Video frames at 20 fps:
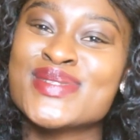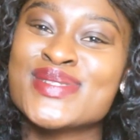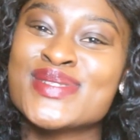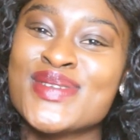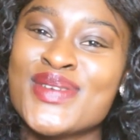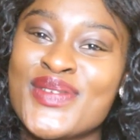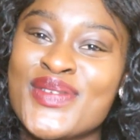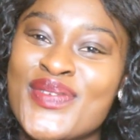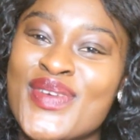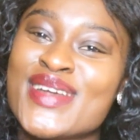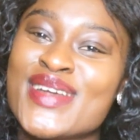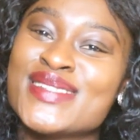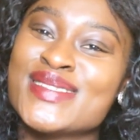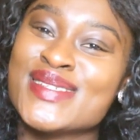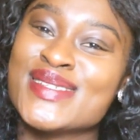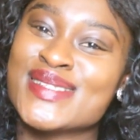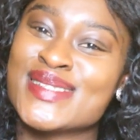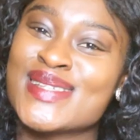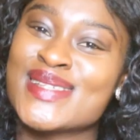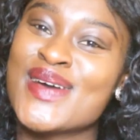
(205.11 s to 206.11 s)
to refer to
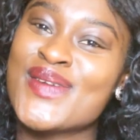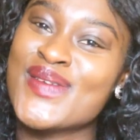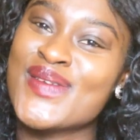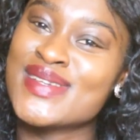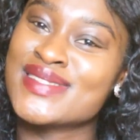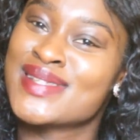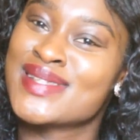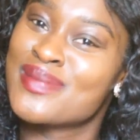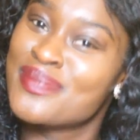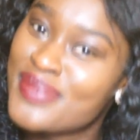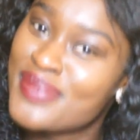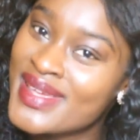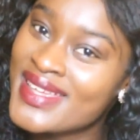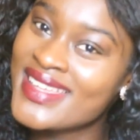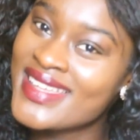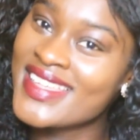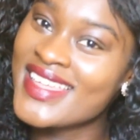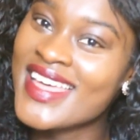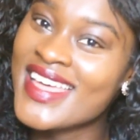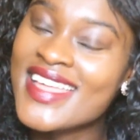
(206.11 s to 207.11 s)
yourself as a
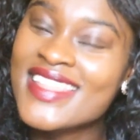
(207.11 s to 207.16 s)
B,